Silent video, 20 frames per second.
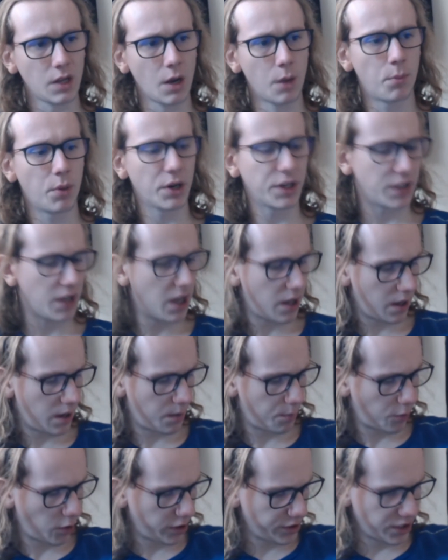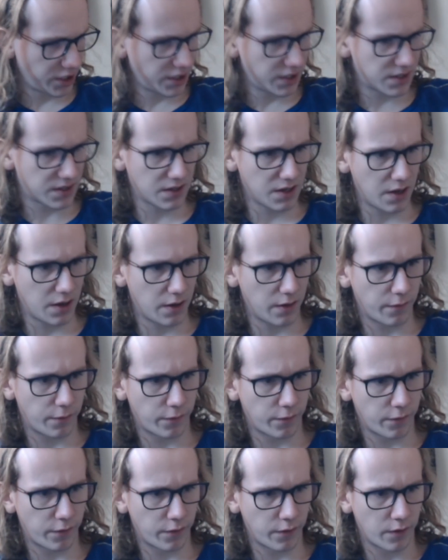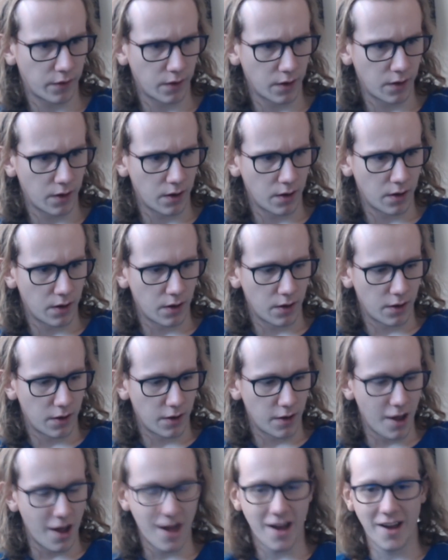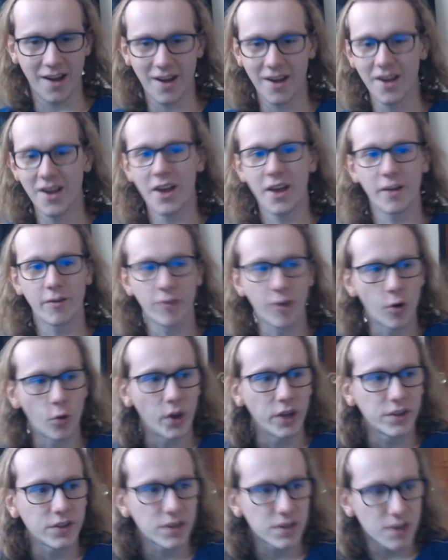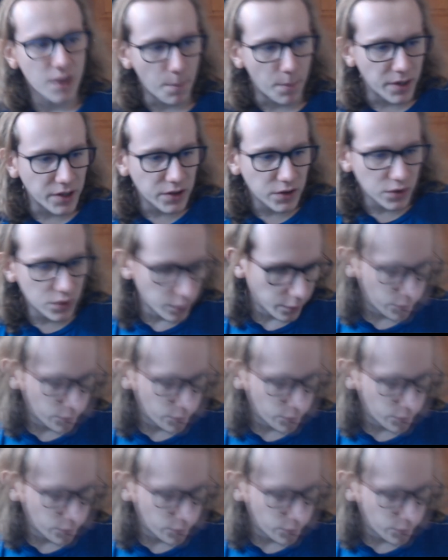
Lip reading: But yeah, apologies if if I went a bit too